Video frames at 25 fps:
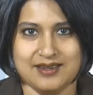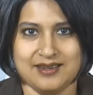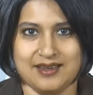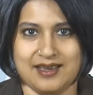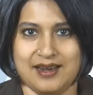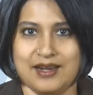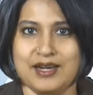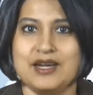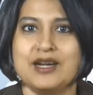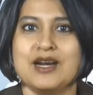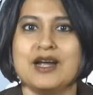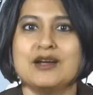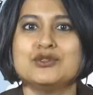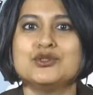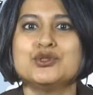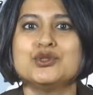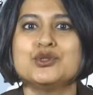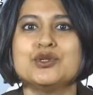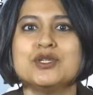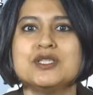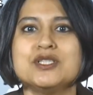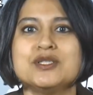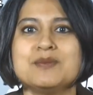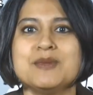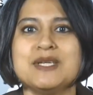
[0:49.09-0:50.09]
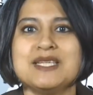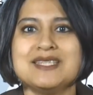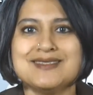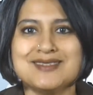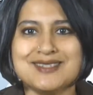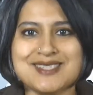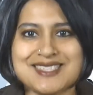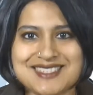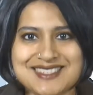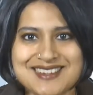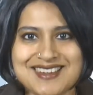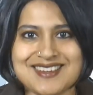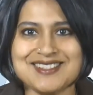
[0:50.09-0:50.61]
and he now joins me to
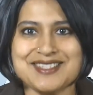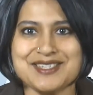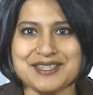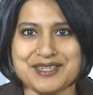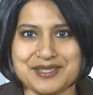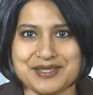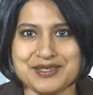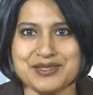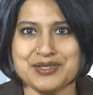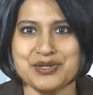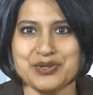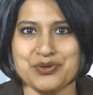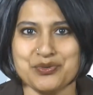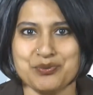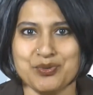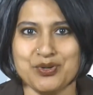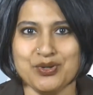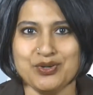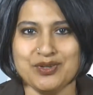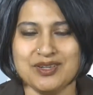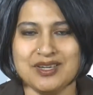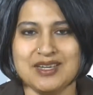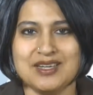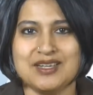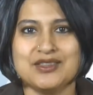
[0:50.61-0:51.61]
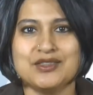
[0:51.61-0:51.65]
discuss his new book,